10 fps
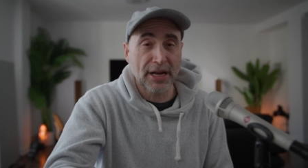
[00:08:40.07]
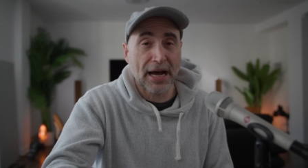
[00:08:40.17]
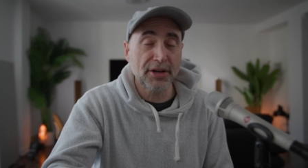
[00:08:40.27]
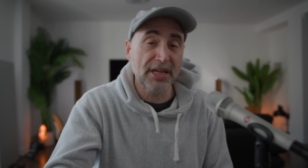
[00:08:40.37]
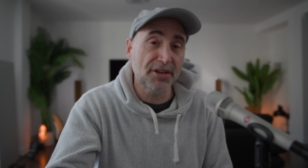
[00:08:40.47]

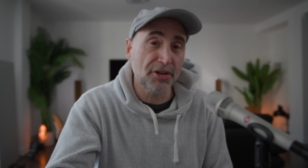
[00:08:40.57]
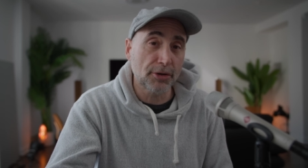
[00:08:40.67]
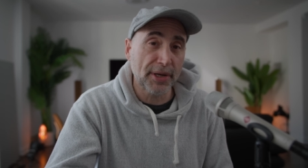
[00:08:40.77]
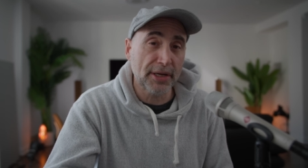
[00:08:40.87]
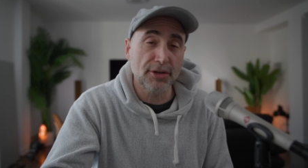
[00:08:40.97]
how to
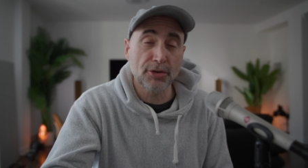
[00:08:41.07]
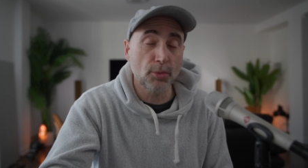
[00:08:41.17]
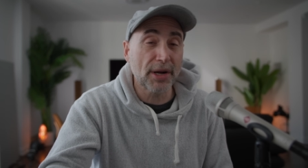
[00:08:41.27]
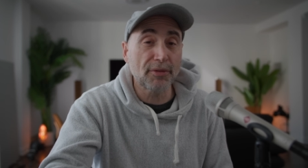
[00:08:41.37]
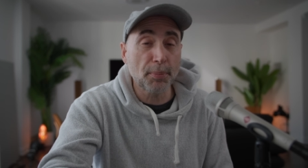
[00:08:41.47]
integrate it into
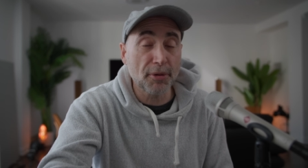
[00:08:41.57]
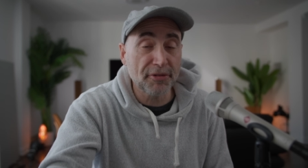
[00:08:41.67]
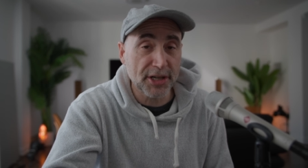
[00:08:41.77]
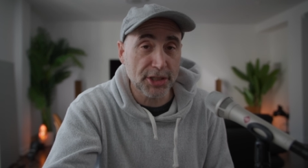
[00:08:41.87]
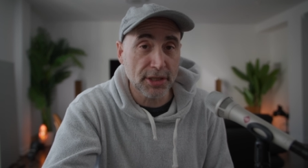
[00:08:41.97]
whatever
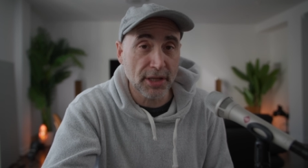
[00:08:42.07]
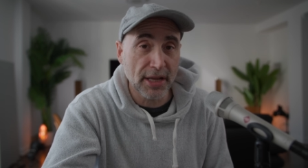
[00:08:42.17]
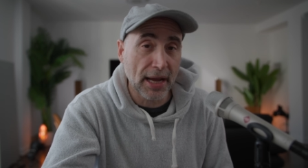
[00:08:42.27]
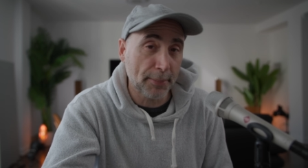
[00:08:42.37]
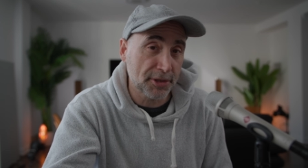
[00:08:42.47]
profession
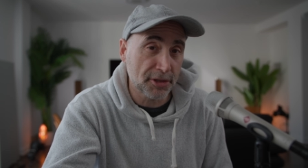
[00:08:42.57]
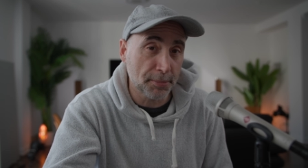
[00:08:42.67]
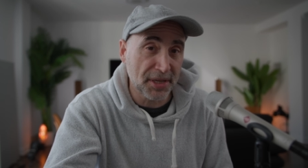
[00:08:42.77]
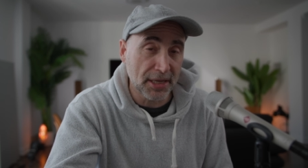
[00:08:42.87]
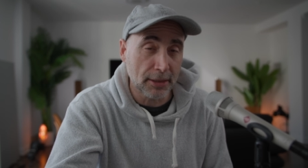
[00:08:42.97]
they happen to
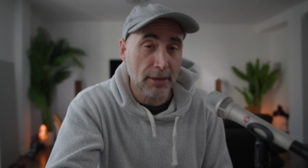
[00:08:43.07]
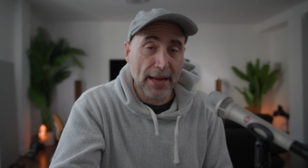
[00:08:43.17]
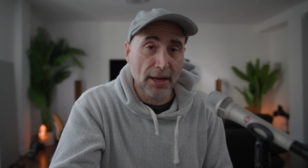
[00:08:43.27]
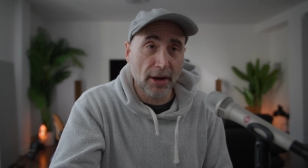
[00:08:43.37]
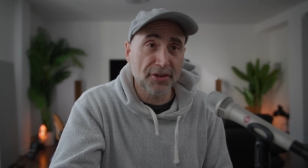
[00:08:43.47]
be in.
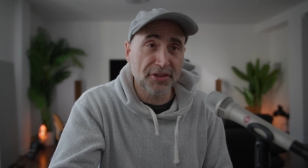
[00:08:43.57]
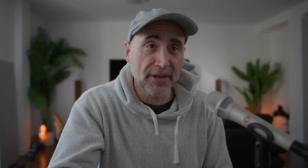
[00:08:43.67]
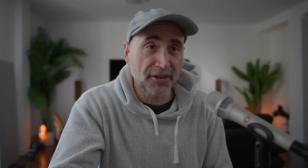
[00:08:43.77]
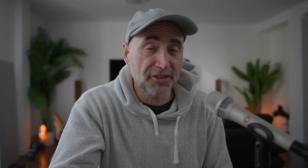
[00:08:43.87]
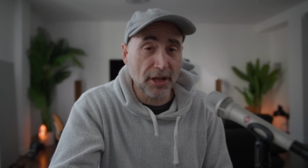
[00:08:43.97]
AI is an
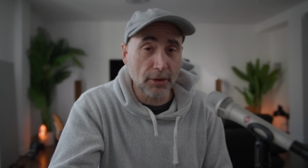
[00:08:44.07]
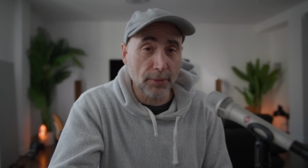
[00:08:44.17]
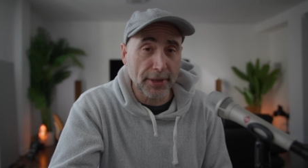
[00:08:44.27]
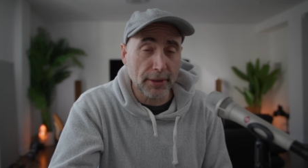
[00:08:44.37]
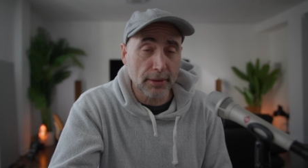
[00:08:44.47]

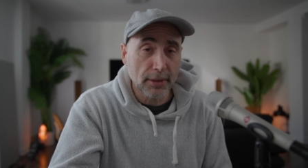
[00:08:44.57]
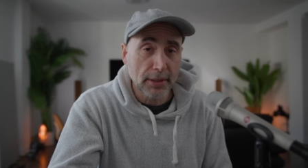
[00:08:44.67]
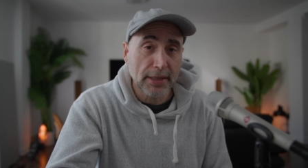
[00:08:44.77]
accelerator.